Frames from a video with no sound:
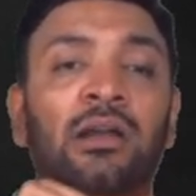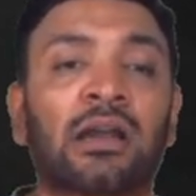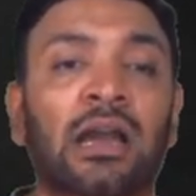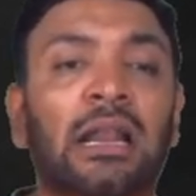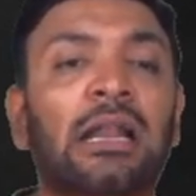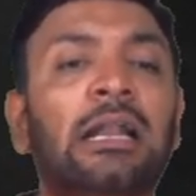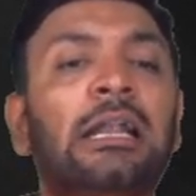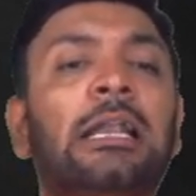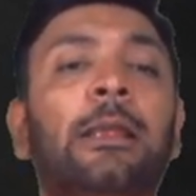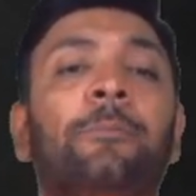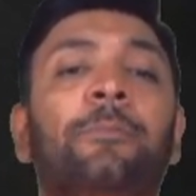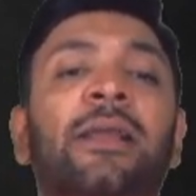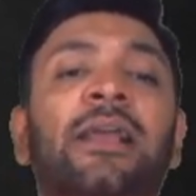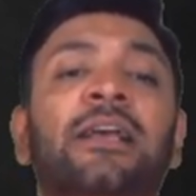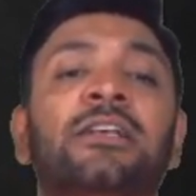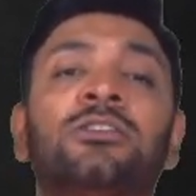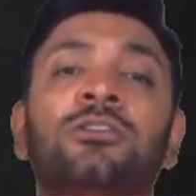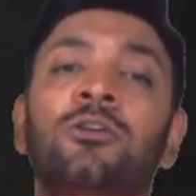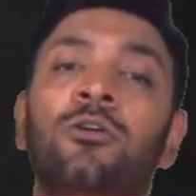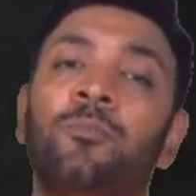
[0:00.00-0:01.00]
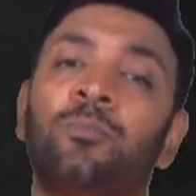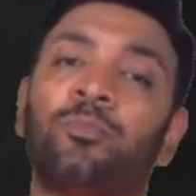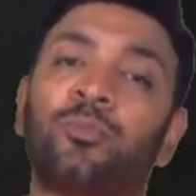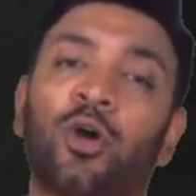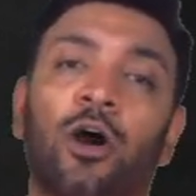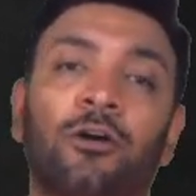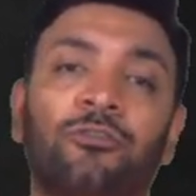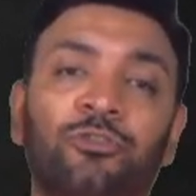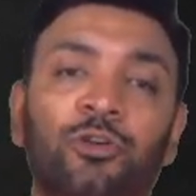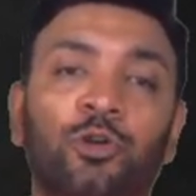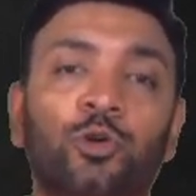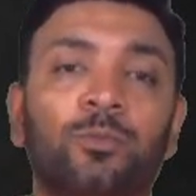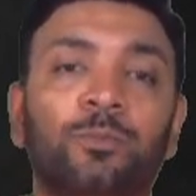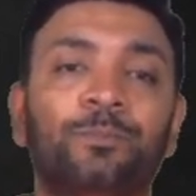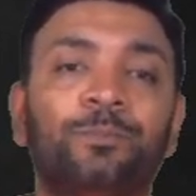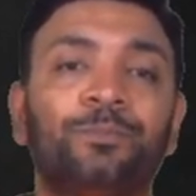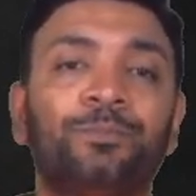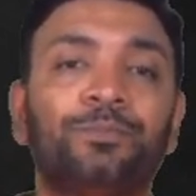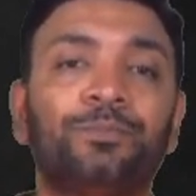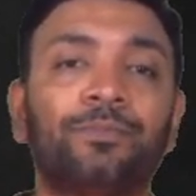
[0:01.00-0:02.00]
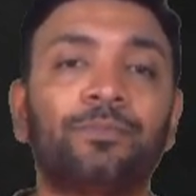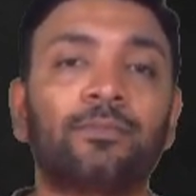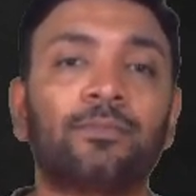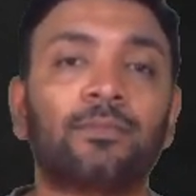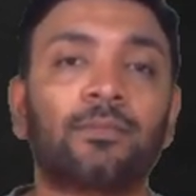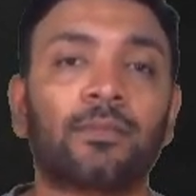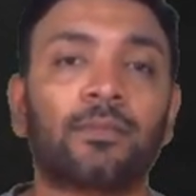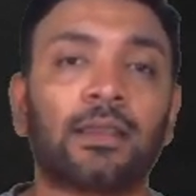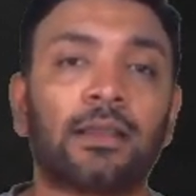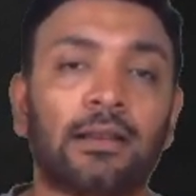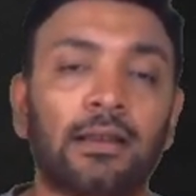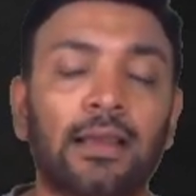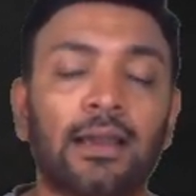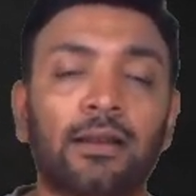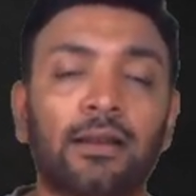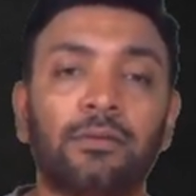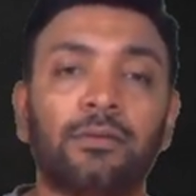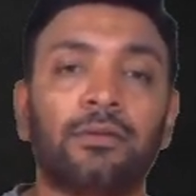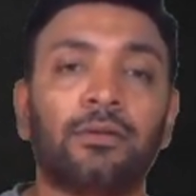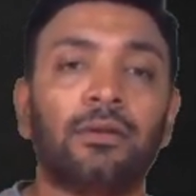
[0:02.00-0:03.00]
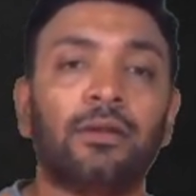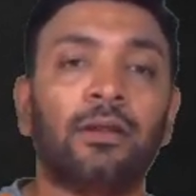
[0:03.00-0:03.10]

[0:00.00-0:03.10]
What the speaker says: the current EPS of 2. Clear?